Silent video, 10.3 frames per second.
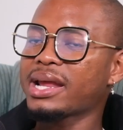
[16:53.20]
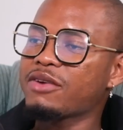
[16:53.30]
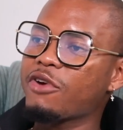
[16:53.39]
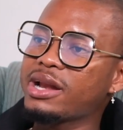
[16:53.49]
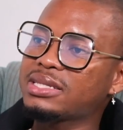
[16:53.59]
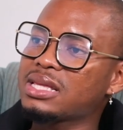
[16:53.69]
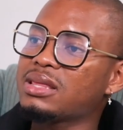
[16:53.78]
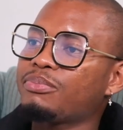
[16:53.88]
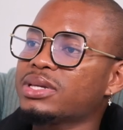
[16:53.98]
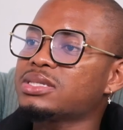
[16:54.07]
everyone is in the
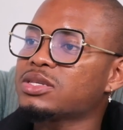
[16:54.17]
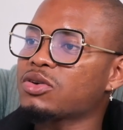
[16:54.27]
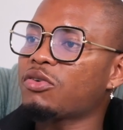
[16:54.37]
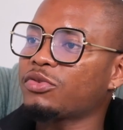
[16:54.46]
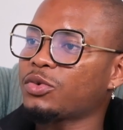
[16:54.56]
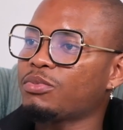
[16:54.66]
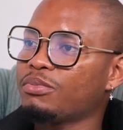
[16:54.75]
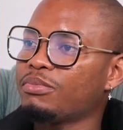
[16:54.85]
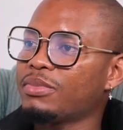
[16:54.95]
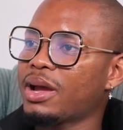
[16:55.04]
business of
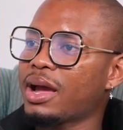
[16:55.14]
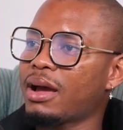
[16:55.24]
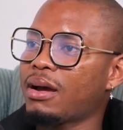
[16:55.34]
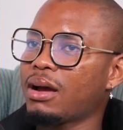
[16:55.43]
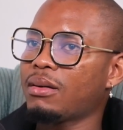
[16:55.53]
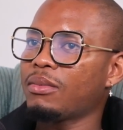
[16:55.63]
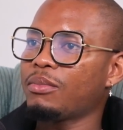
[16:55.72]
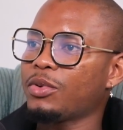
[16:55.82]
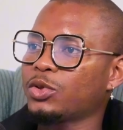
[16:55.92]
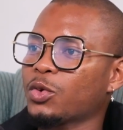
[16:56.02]

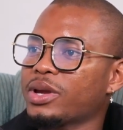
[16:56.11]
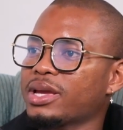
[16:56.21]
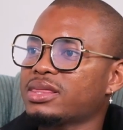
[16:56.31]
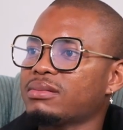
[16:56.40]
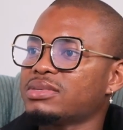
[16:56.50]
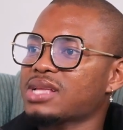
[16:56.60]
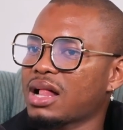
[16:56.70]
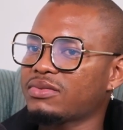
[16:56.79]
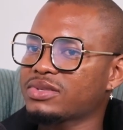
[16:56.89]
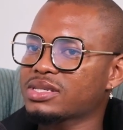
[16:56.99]
doing it
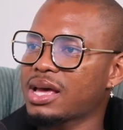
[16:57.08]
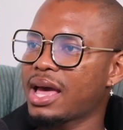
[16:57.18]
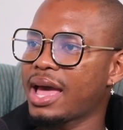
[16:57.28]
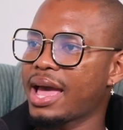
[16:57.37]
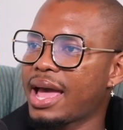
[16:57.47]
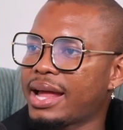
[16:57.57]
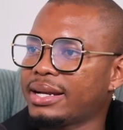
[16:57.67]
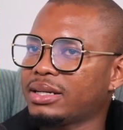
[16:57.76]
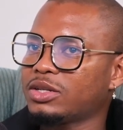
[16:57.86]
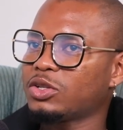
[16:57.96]
themselves
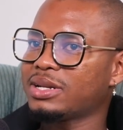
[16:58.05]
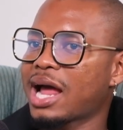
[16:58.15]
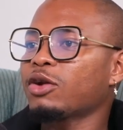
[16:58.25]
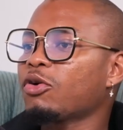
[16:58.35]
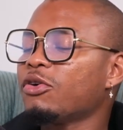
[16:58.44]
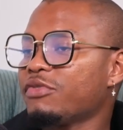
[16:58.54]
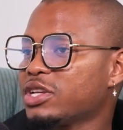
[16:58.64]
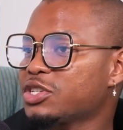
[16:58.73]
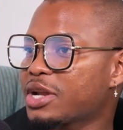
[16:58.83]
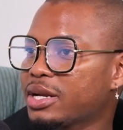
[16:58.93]
and
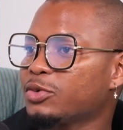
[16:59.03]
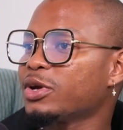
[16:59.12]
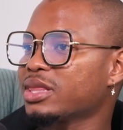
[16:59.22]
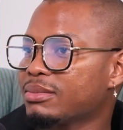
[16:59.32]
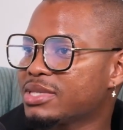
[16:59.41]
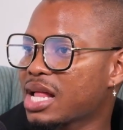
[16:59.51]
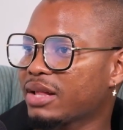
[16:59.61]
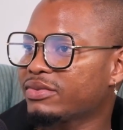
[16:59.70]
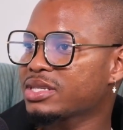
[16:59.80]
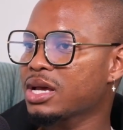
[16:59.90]
non-conventionally doing it
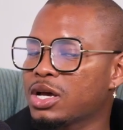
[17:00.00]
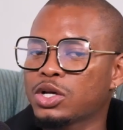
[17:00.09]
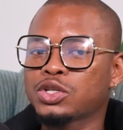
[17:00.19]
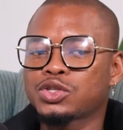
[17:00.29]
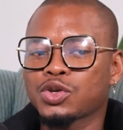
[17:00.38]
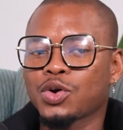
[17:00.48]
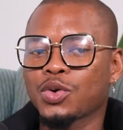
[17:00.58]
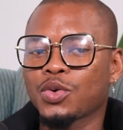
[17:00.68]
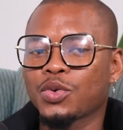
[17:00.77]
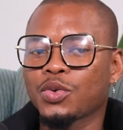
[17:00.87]
themselves.
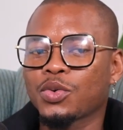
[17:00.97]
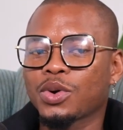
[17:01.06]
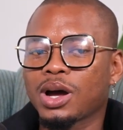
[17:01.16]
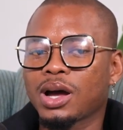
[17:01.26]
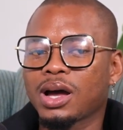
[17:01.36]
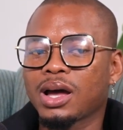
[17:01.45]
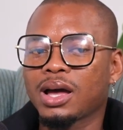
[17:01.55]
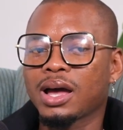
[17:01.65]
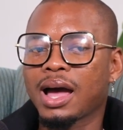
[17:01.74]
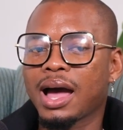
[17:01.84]
So
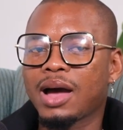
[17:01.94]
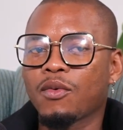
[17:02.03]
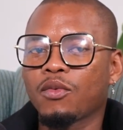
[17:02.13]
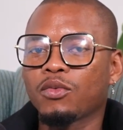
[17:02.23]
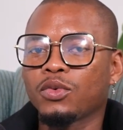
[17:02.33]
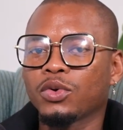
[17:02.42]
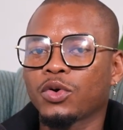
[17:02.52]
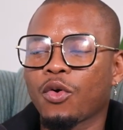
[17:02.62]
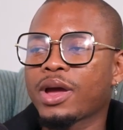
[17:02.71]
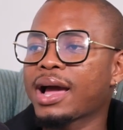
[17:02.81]

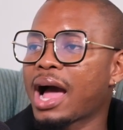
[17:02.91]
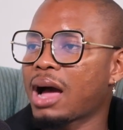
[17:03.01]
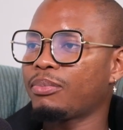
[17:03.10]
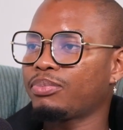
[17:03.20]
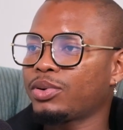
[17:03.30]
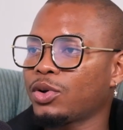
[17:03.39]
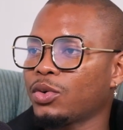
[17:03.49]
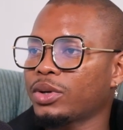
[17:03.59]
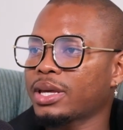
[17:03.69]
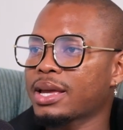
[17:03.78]
growing up,
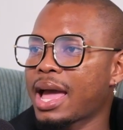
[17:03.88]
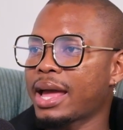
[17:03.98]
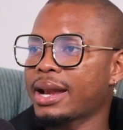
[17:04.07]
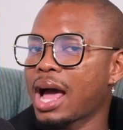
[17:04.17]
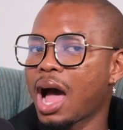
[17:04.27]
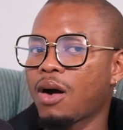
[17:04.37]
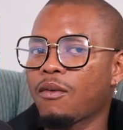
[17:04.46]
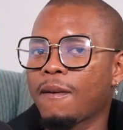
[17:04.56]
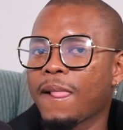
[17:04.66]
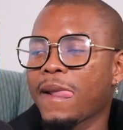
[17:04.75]
looking at
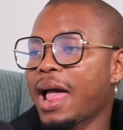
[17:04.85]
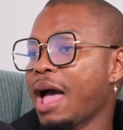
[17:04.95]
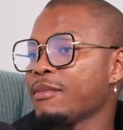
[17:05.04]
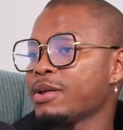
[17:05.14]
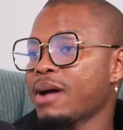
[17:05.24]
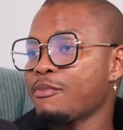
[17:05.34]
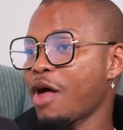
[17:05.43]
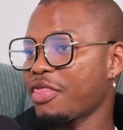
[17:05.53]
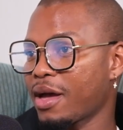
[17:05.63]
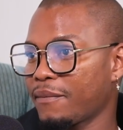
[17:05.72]
how, my
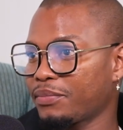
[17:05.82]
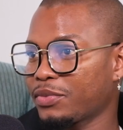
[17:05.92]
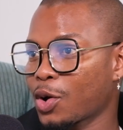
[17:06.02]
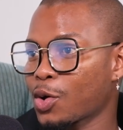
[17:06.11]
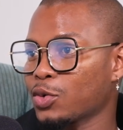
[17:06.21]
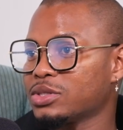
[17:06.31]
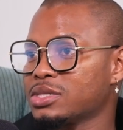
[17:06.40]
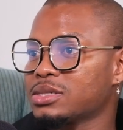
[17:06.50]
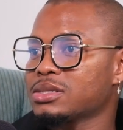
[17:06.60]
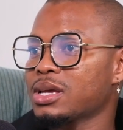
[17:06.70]
brother
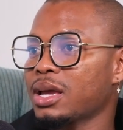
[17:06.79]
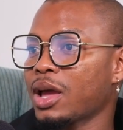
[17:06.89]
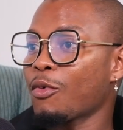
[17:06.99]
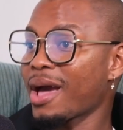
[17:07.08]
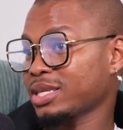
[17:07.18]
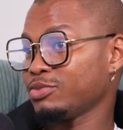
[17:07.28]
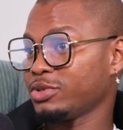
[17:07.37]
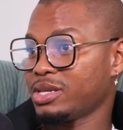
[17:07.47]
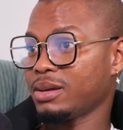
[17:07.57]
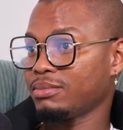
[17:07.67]
owns a wax
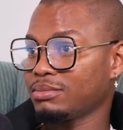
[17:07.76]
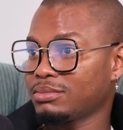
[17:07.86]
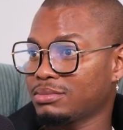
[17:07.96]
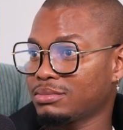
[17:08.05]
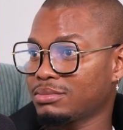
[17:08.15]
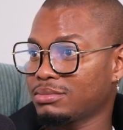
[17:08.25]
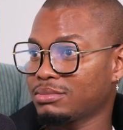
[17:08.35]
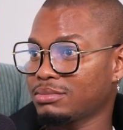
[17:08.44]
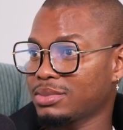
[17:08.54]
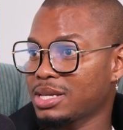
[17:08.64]
museum.
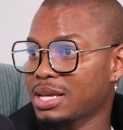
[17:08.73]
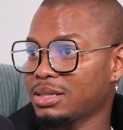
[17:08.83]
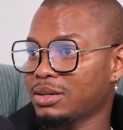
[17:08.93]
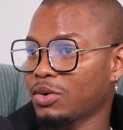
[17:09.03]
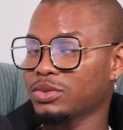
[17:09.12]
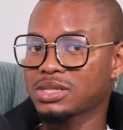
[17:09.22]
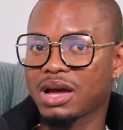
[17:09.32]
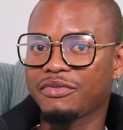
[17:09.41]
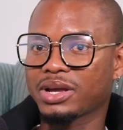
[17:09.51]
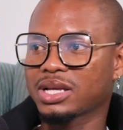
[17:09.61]
He owns
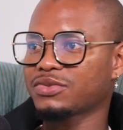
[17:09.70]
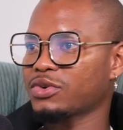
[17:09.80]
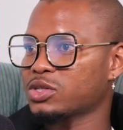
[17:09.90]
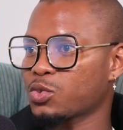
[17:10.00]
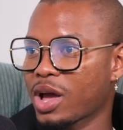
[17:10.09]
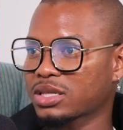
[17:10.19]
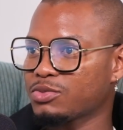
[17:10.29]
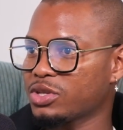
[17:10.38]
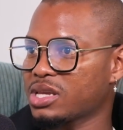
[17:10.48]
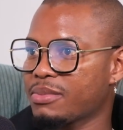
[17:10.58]
Africa's first wax
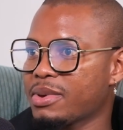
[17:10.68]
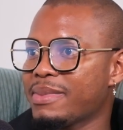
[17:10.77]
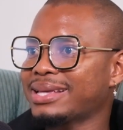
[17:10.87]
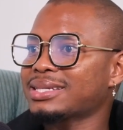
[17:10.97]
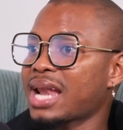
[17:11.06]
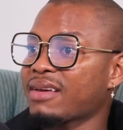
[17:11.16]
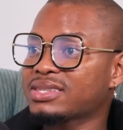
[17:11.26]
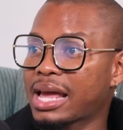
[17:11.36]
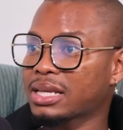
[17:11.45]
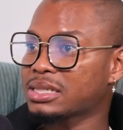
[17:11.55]
museum. He makes lifestyle